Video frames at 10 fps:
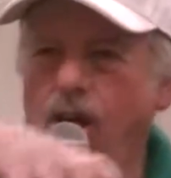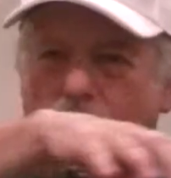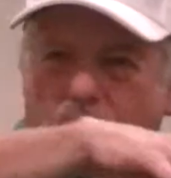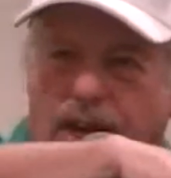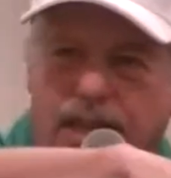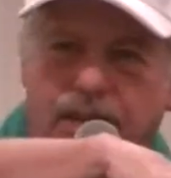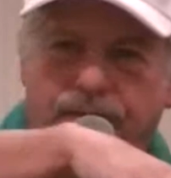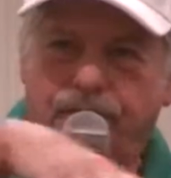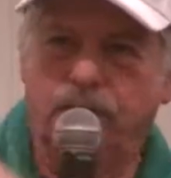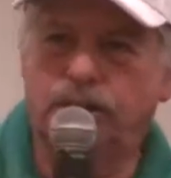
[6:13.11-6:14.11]
are in the
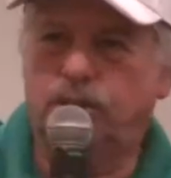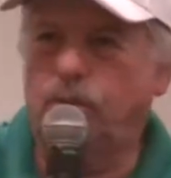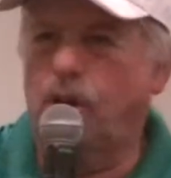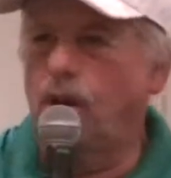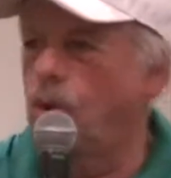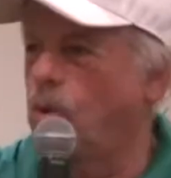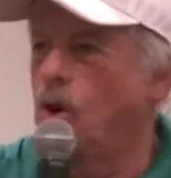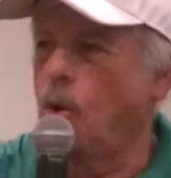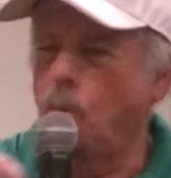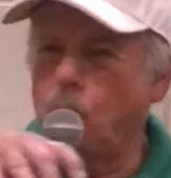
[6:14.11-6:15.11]
first row
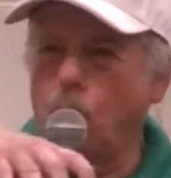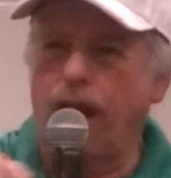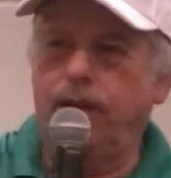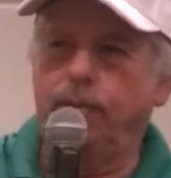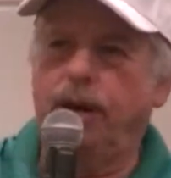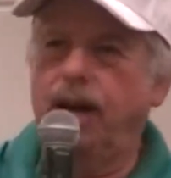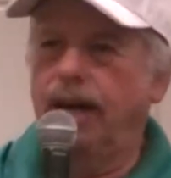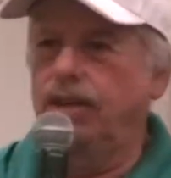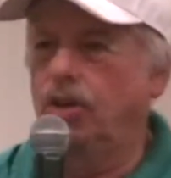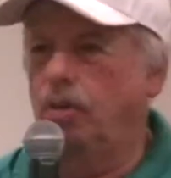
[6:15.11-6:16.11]
right
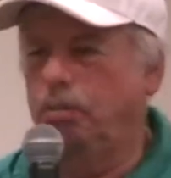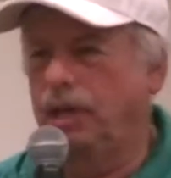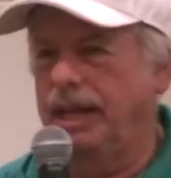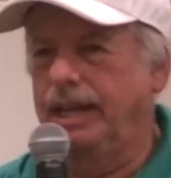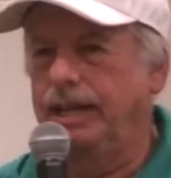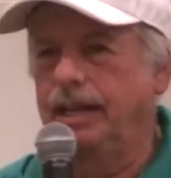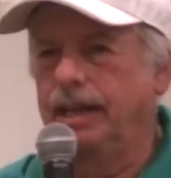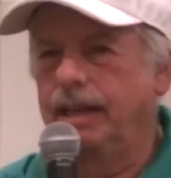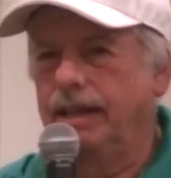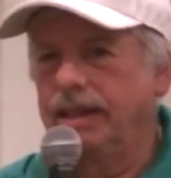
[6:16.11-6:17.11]
behind home plate.
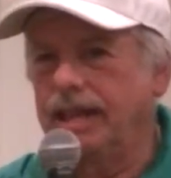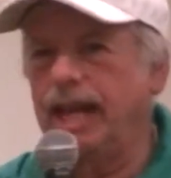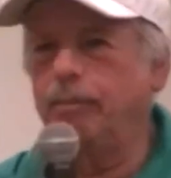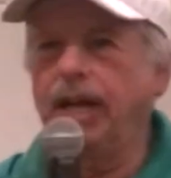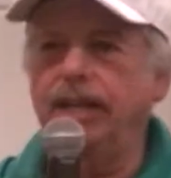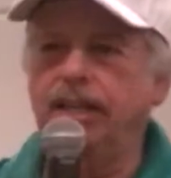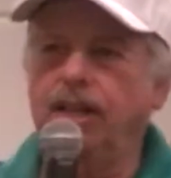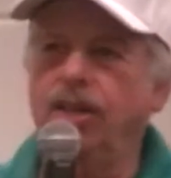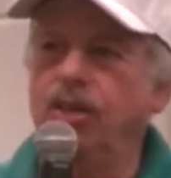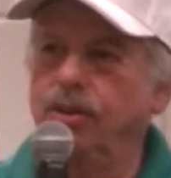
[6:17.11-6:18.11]
That might
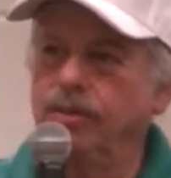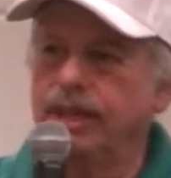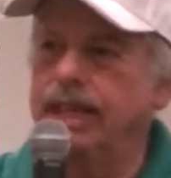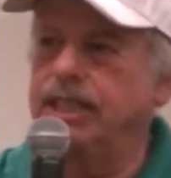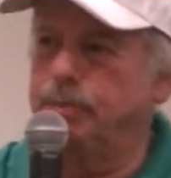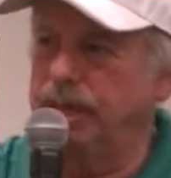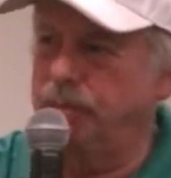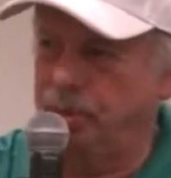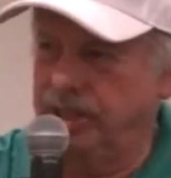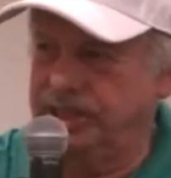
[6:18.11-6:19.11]
tell you that he's been
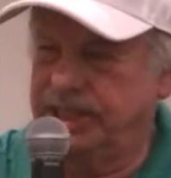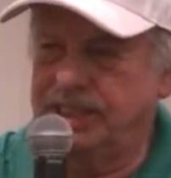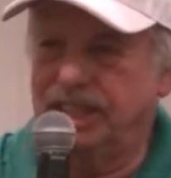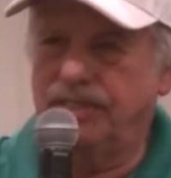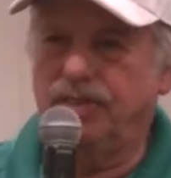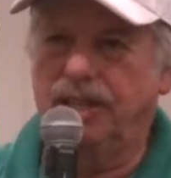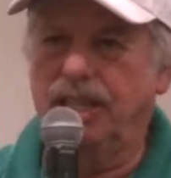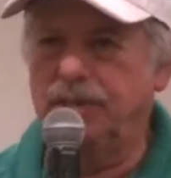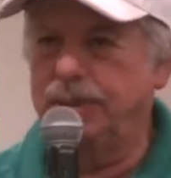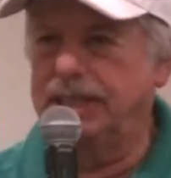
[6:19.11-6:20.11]
pretty successful in
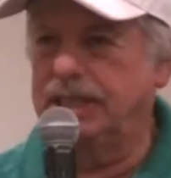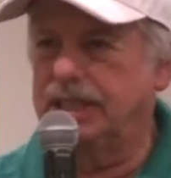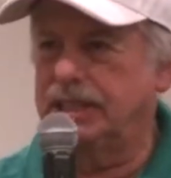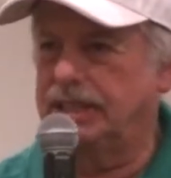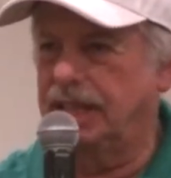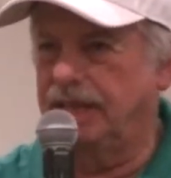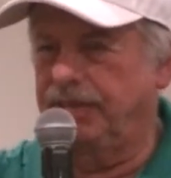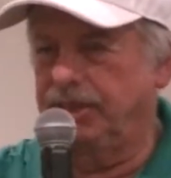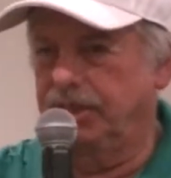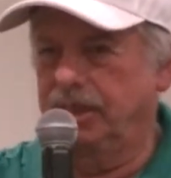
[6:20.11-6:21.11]
his business, his
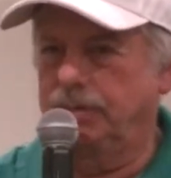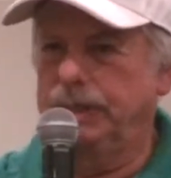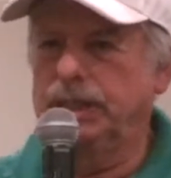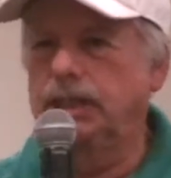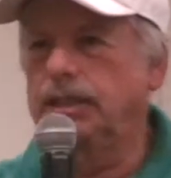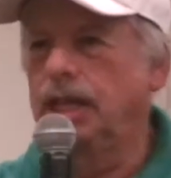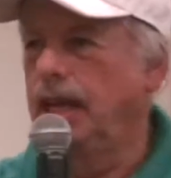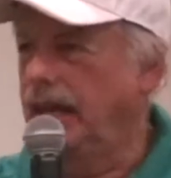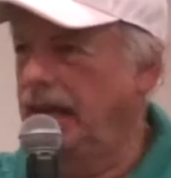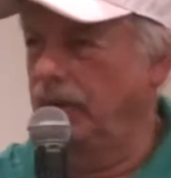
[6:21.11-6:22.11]
life insurance business,
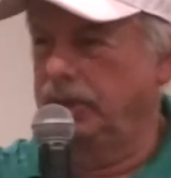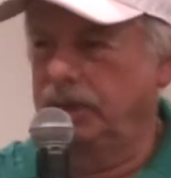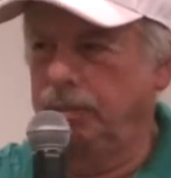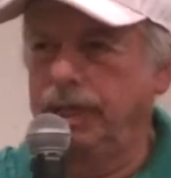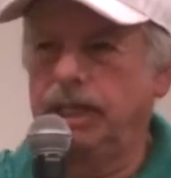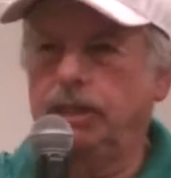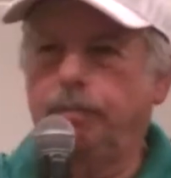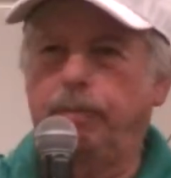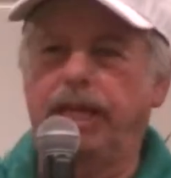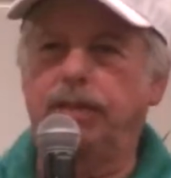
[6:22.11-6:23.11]
and he was the biggest
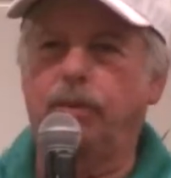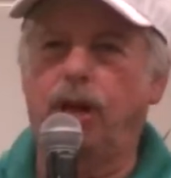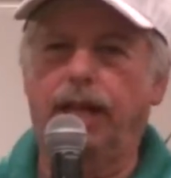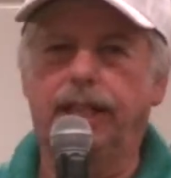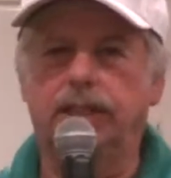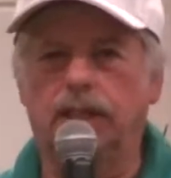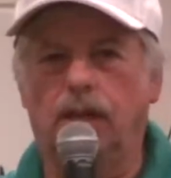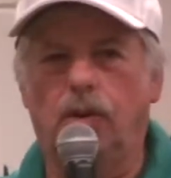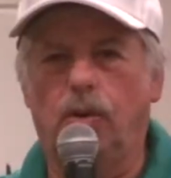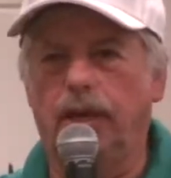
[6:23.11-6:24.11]
baseball agent
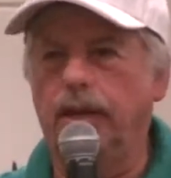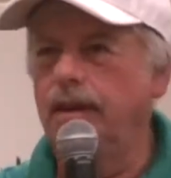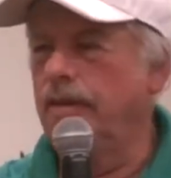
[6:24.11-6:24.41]
going